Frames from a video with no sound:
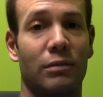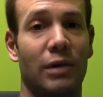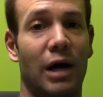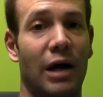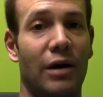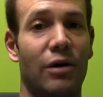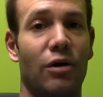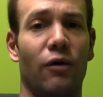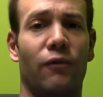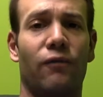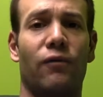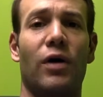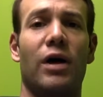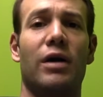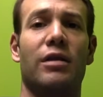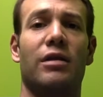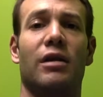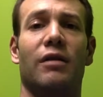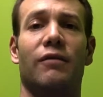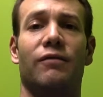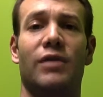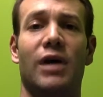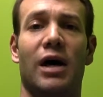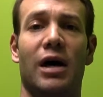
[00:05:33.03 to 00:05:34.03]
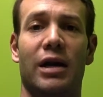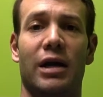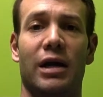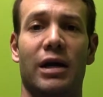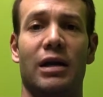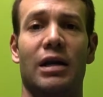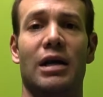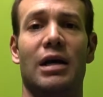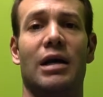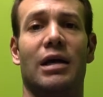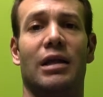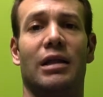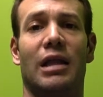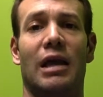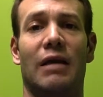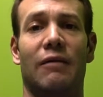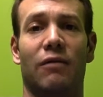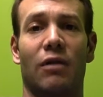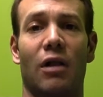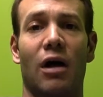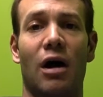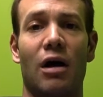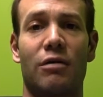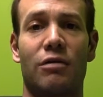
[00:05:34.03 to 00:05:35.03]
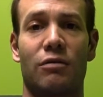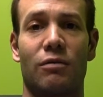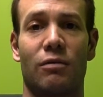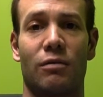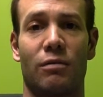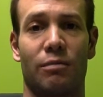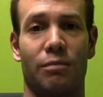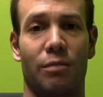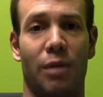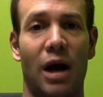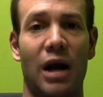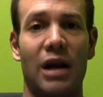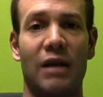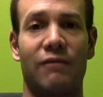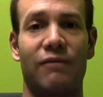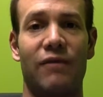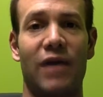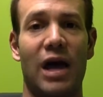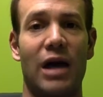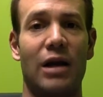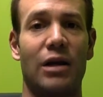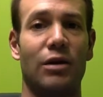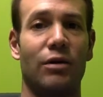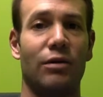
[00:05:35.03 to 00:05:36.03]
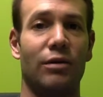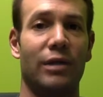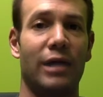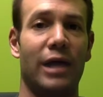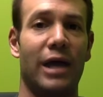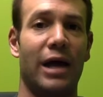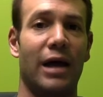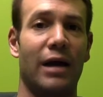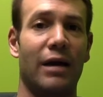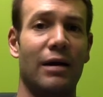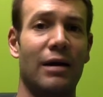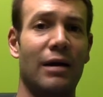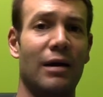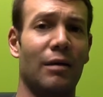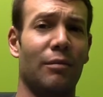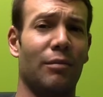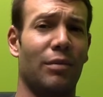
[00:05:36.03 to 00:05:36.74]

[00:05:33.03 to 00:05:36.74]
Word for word: I know friends that have done it and they've lost body fat doing that,